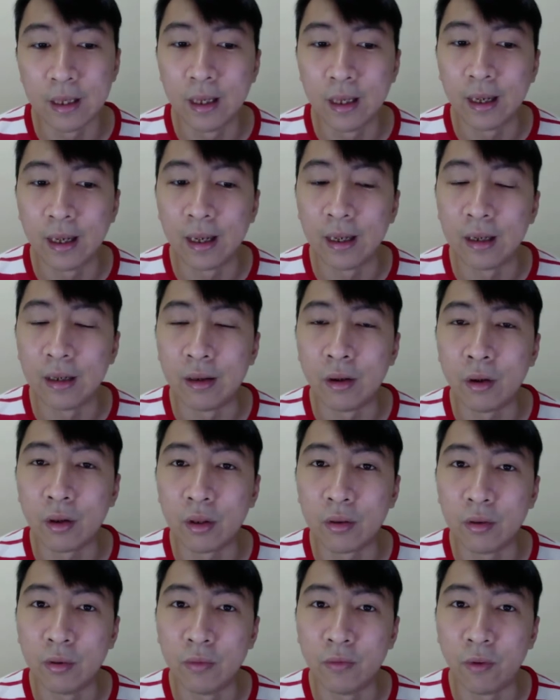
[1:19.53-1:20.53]
And
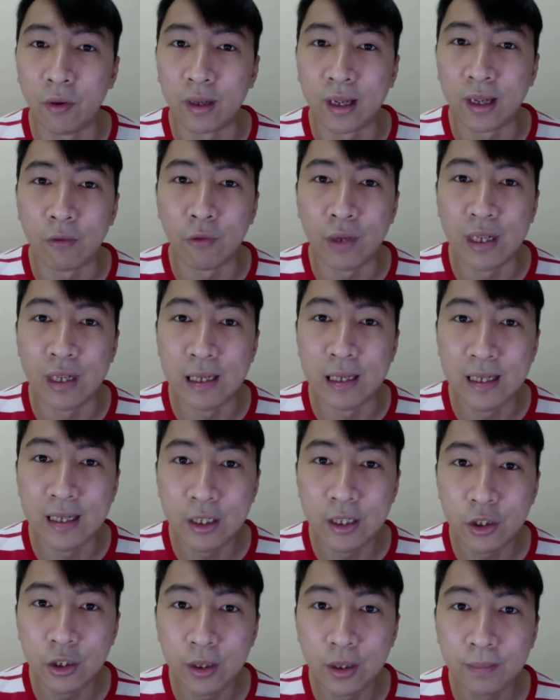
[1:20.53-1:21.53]
not to forget
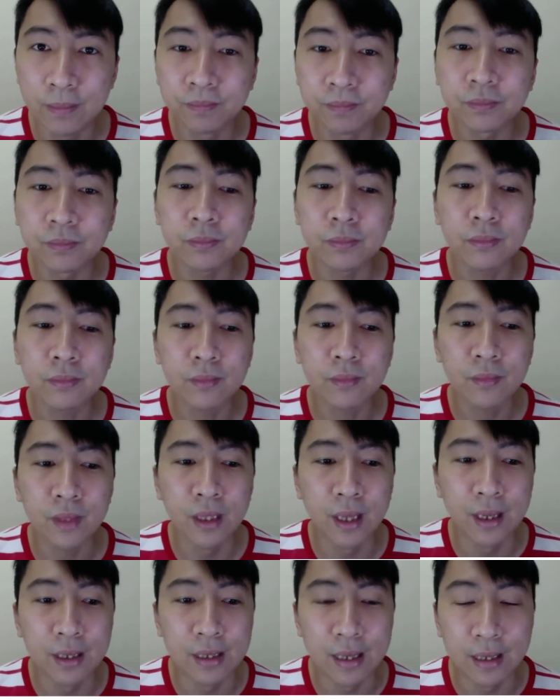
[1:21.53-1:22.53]
religion,
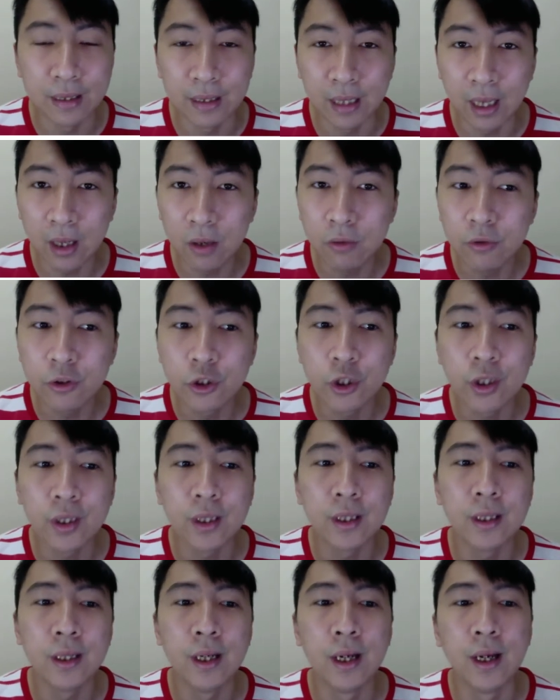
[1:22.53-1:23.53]
and then
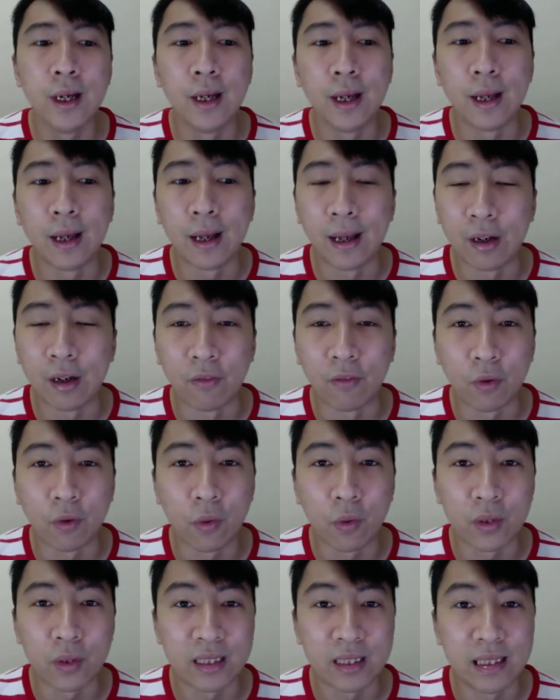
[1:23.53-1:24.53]
culture, and of
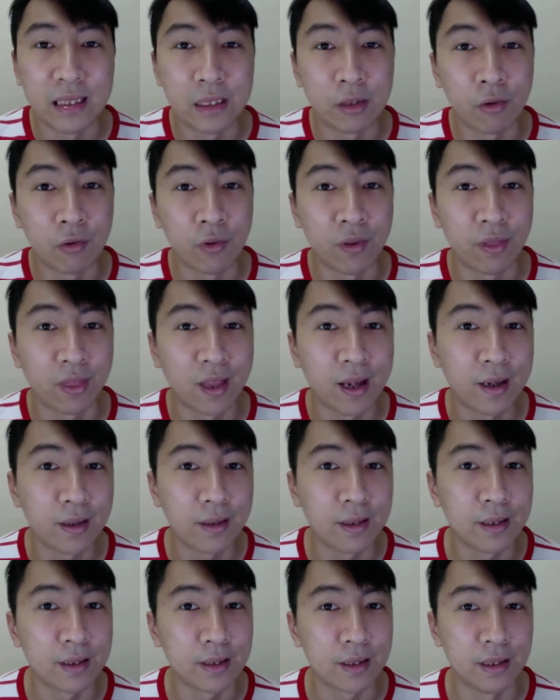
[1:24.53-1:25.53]
course literary
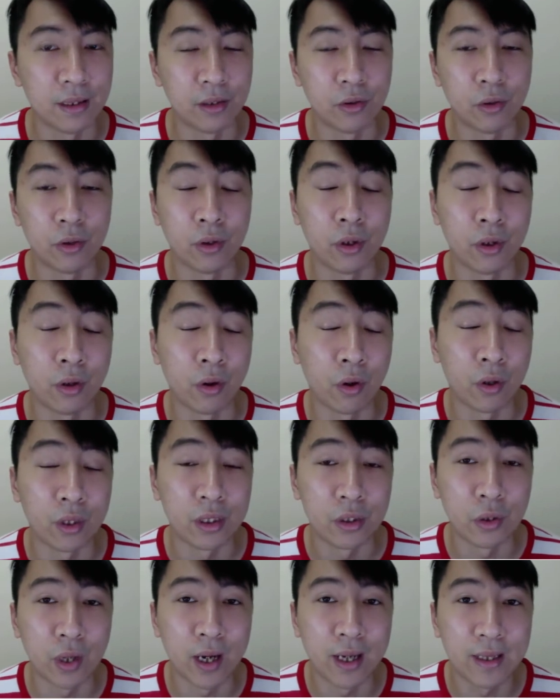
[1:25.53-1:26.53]
techniques in order
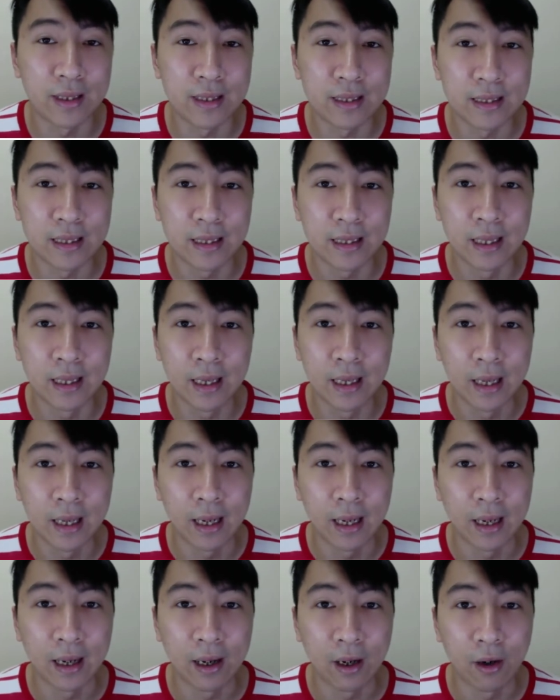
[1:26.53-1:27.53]
to understand
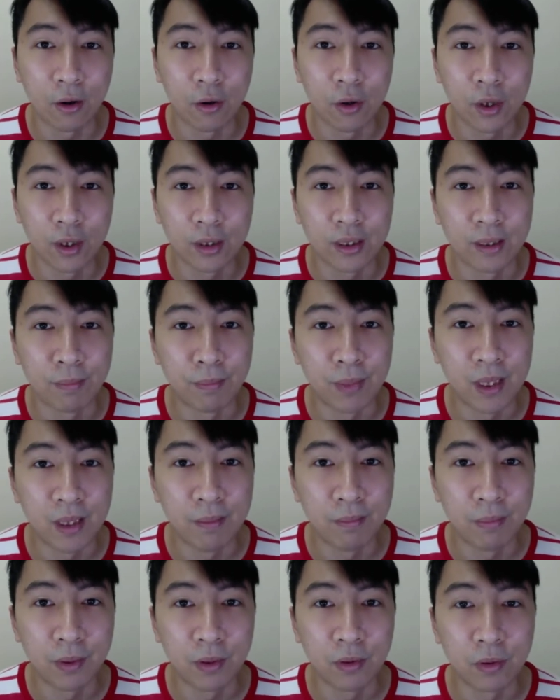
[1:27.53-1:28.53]
how the
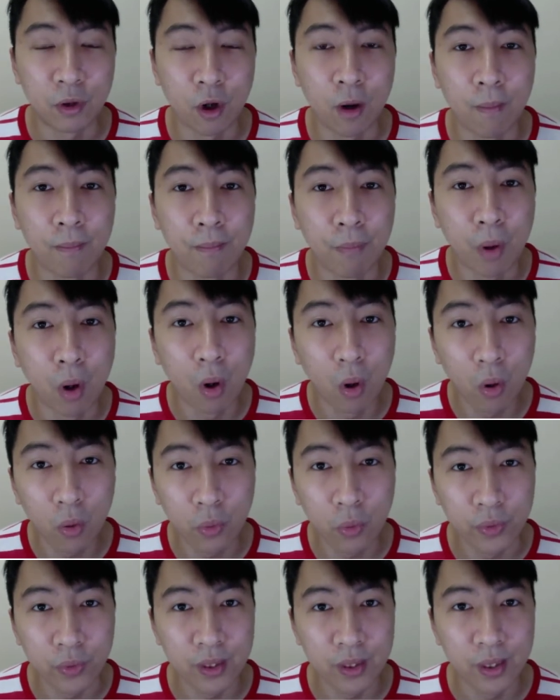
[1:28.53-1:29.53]
people
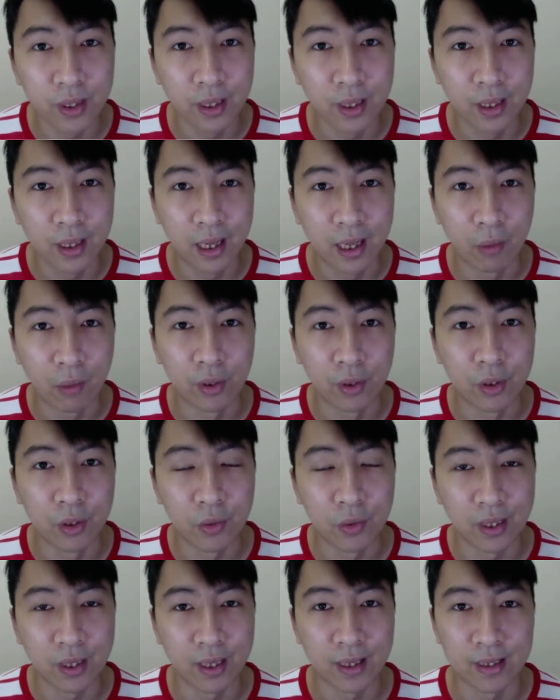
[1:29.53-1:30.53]
compose our
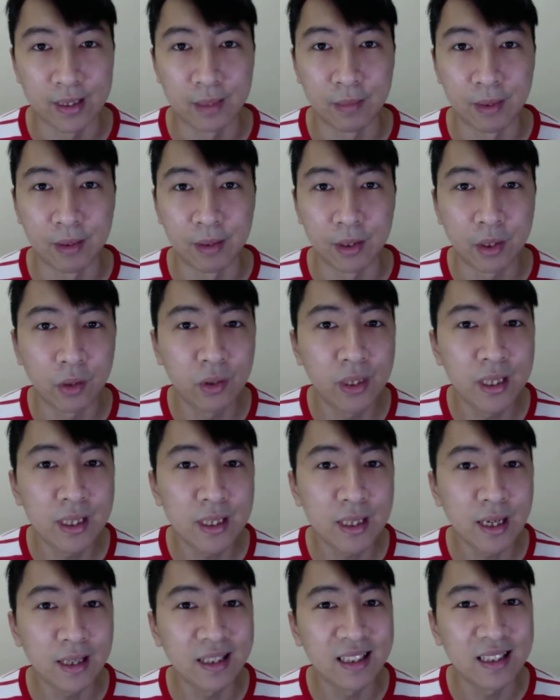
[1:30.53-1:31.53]
New Testament. So
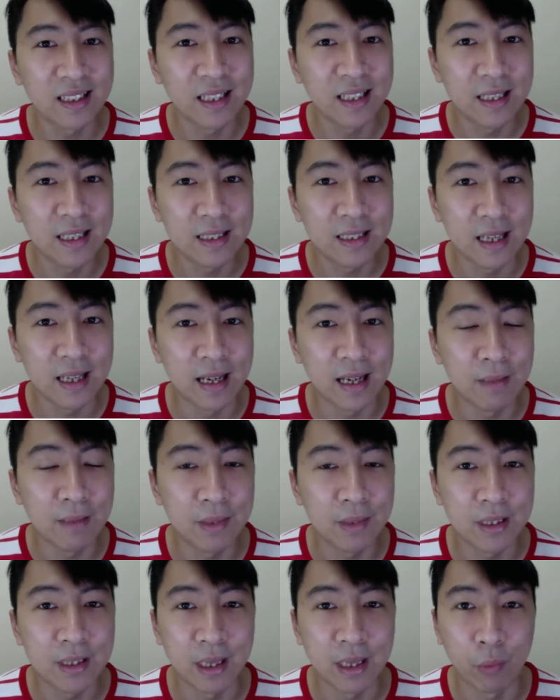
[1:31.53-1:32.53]
these are the
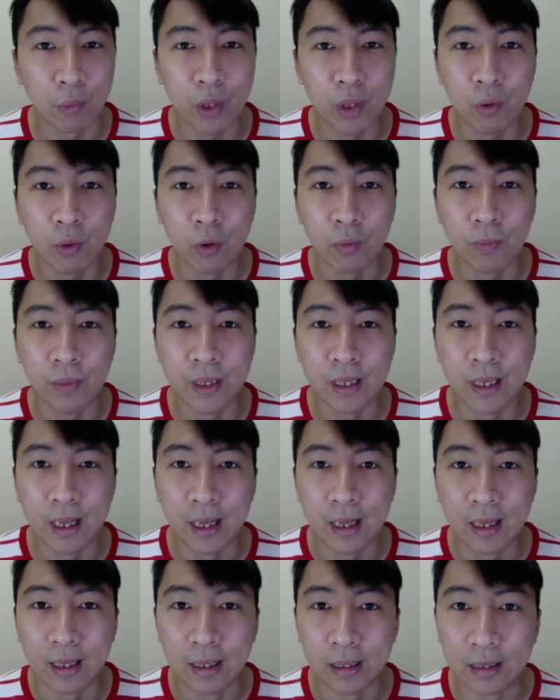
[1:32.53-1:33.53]
elements that we will be
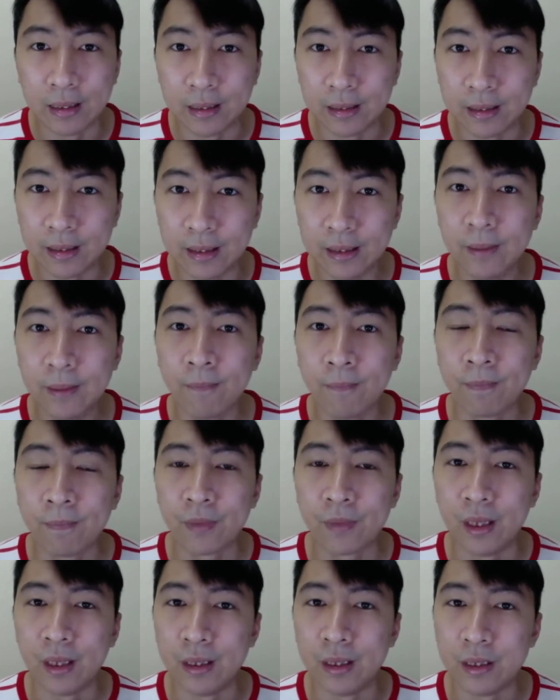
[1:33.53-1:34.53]
learning
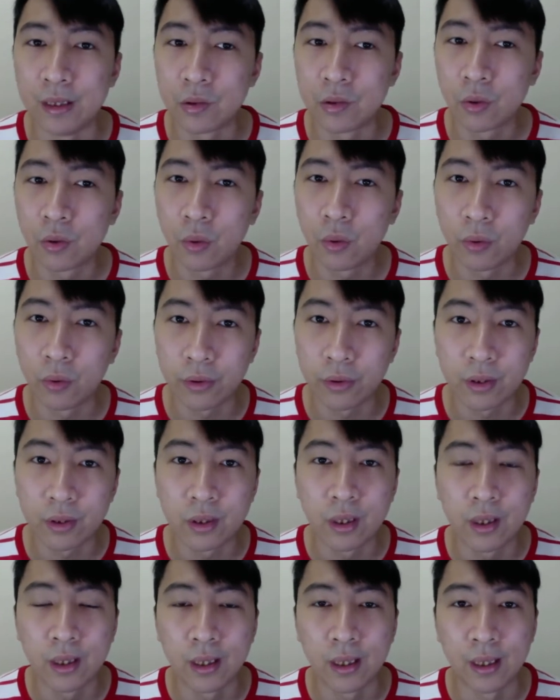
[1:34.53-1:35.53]
in this course,
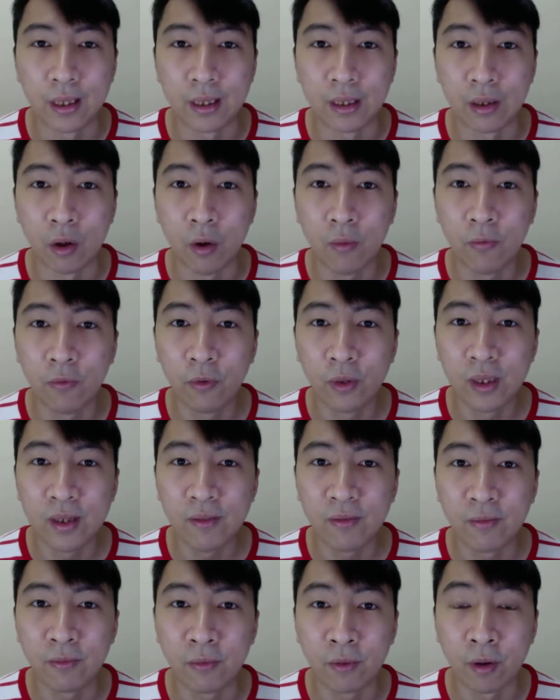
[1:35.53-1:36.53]
and hopefully
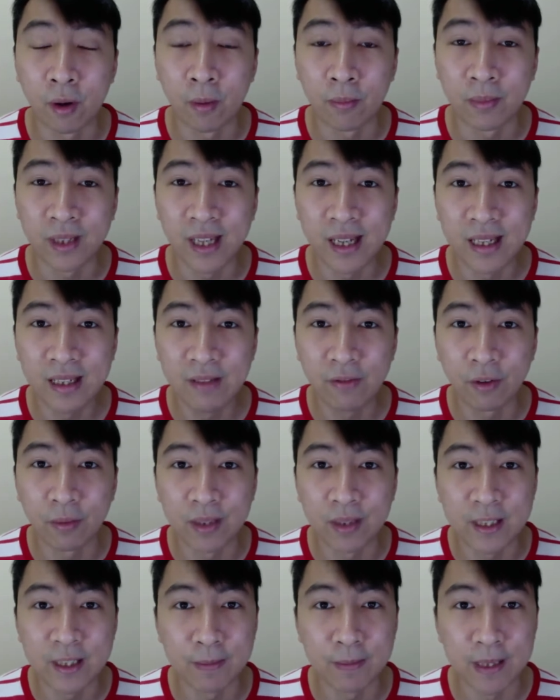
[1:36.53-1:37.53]
from gaining
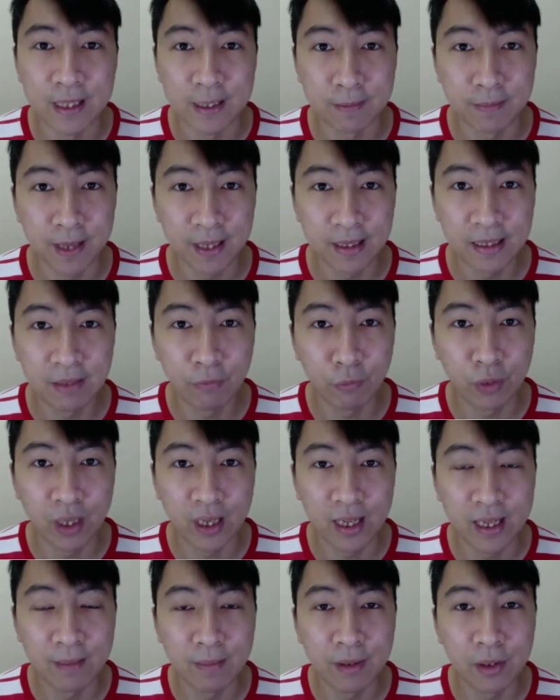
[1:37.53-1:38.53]
from this perspective, we
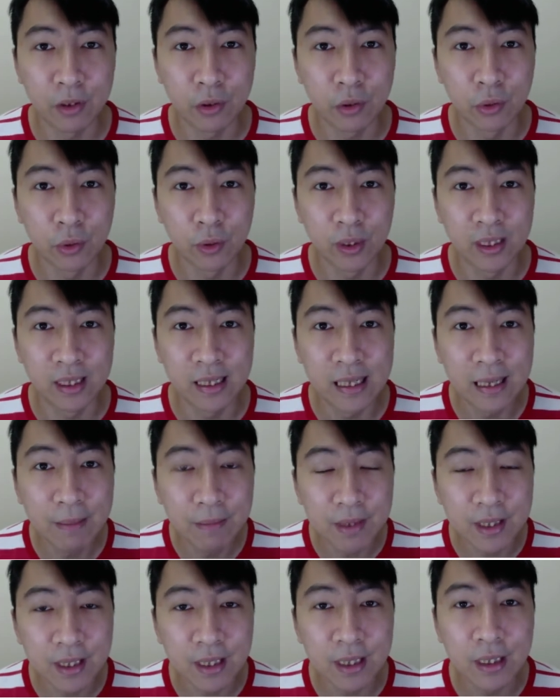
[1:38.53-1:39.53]
are able to
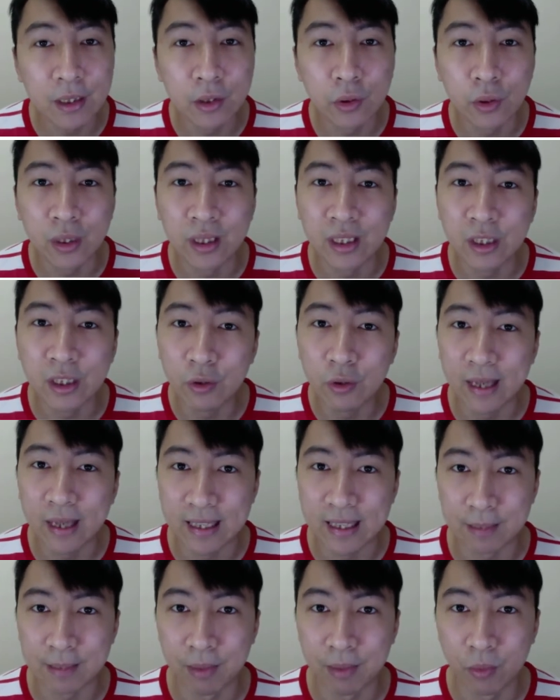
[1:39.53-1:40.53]
glimpse into the New
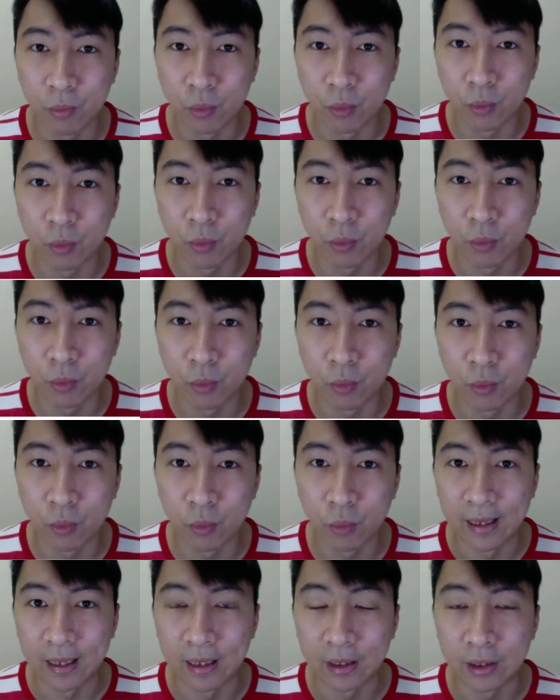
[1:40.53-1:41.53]
Testament world
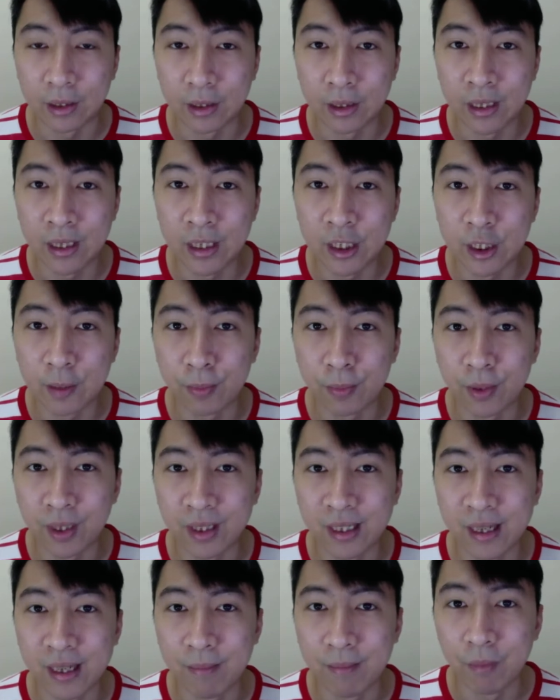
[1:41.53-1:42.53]
and
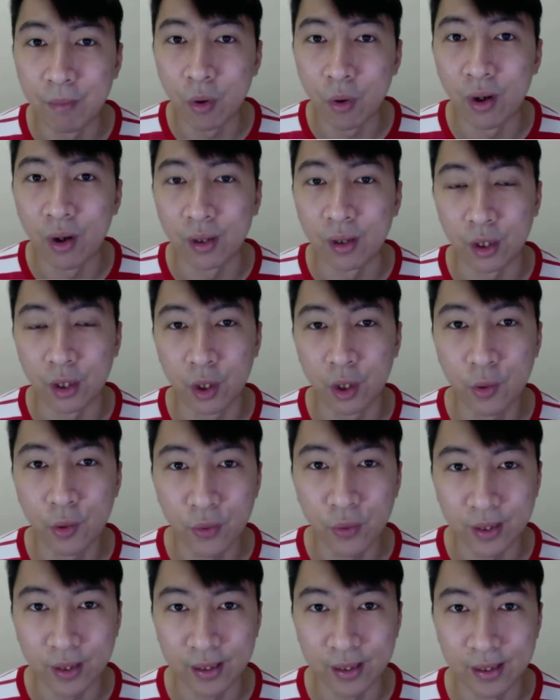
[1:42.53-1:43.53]
interpret them more
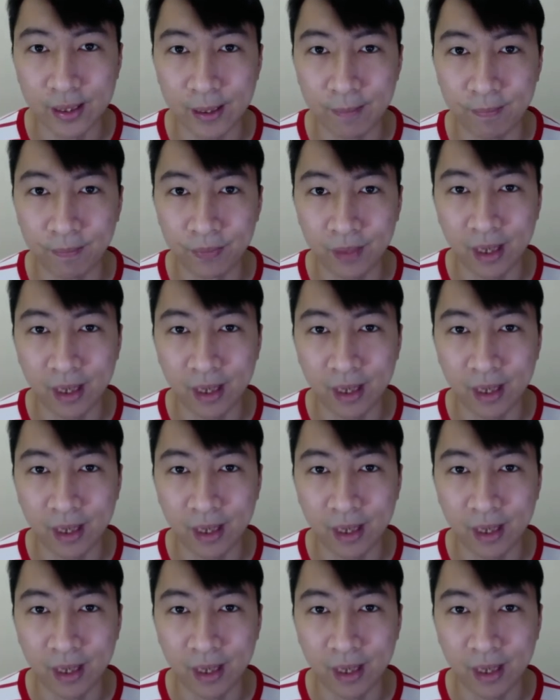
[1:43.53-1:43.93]
accurately.